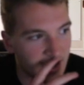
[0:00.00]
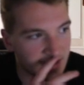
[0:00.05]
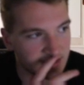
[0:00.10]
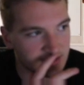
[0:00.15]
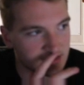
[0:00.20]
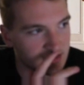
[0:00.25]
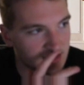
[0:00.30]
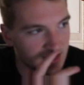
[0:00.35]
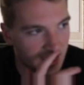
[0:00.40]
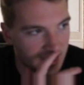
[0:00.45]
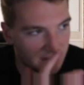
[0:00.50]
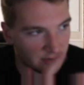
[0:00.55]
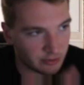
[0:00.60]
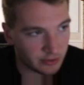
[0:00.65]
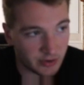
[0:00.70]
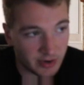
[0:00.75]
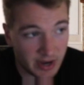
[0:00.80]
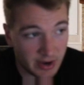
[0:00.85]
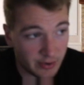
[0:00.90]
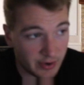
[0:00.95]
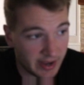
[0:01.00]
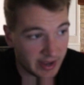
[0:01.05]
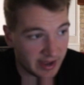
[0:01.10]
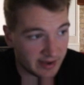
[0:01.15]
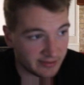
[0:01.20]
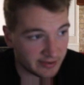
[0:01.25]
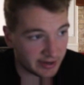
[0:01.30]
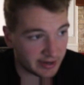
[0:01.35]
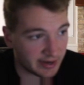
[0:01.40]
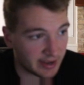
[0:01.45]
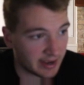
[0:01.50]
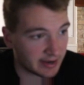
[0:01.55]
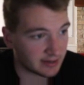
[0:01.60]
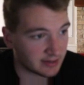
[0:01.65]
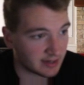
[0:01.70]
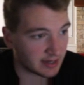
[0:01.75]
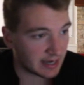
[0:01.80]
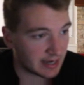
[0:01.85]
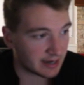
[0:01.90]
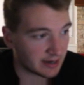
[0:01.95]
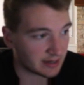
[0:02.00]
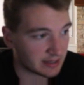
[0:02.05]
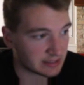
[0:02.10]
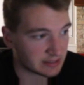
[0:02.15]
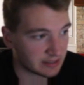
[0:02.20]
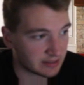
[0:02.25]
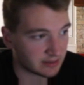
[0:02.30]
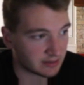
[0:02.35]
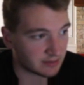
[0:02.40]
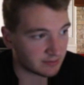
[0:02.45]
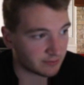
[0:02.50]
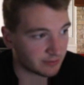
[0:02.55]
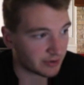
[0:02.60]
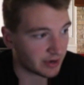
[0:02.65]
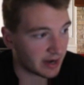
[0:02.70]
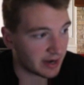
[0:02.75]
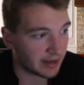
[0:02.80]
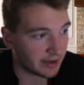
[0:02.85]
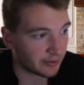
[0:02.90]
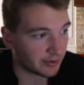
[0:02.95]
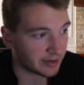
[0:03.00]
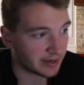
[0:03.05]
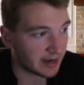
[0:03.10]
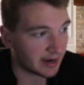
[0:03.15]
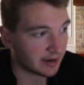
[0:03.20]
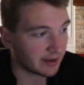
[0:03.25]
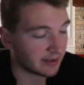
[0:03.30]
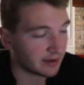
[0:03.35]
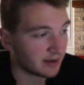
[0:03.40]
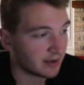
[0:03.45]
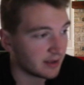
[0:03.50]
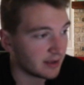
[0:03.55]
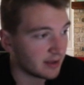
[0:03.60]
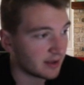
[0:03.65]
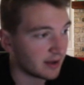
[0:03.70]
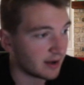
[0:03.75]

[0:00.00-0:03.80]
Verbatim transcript: I, I don't know how I have it. I, I honestly forgot how I got it.